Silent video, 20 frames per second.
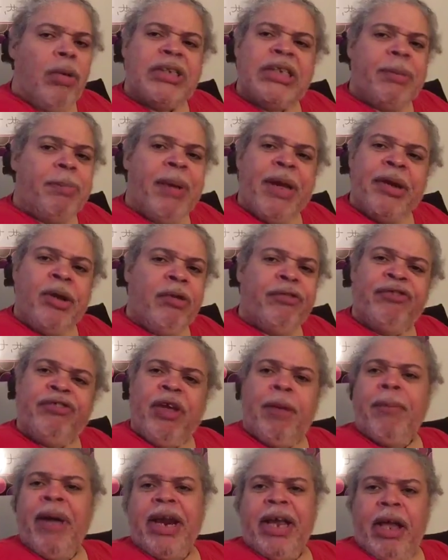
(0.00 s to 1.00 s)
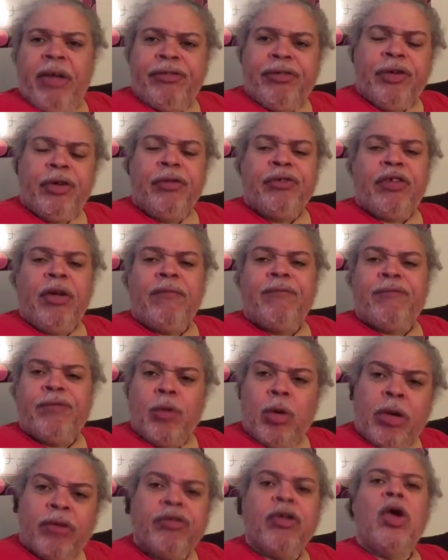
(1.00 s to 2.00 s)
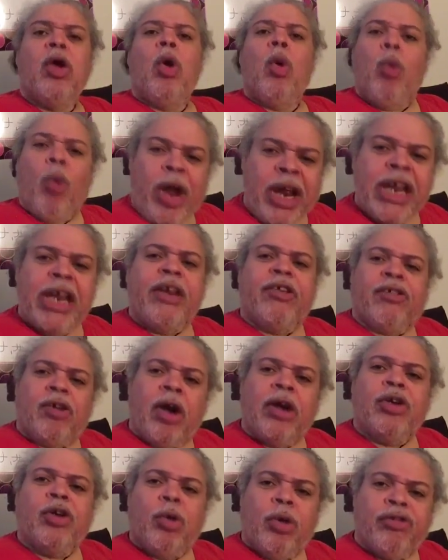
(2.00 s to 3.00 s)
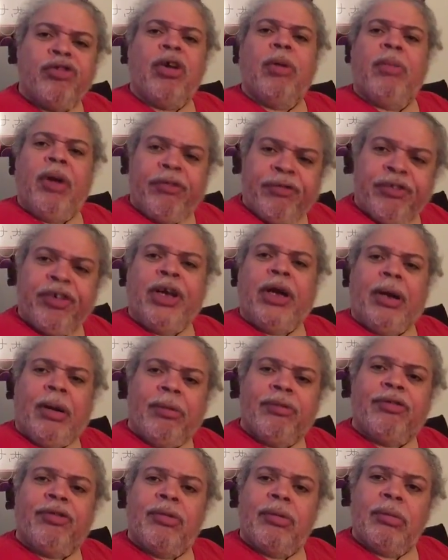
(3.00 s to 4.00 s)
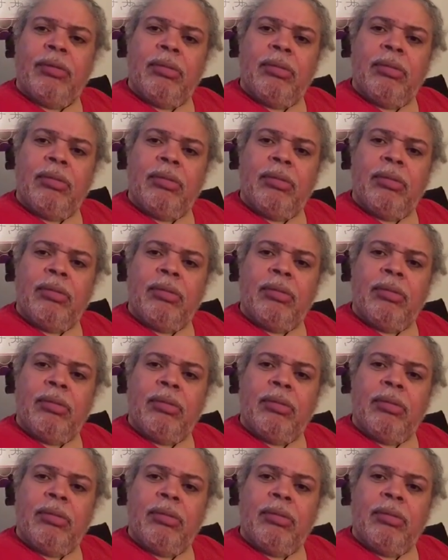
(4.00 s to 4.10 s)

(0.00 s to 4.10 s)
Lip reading: depending on somebody else to do something for us. We need to start doing something ourselves.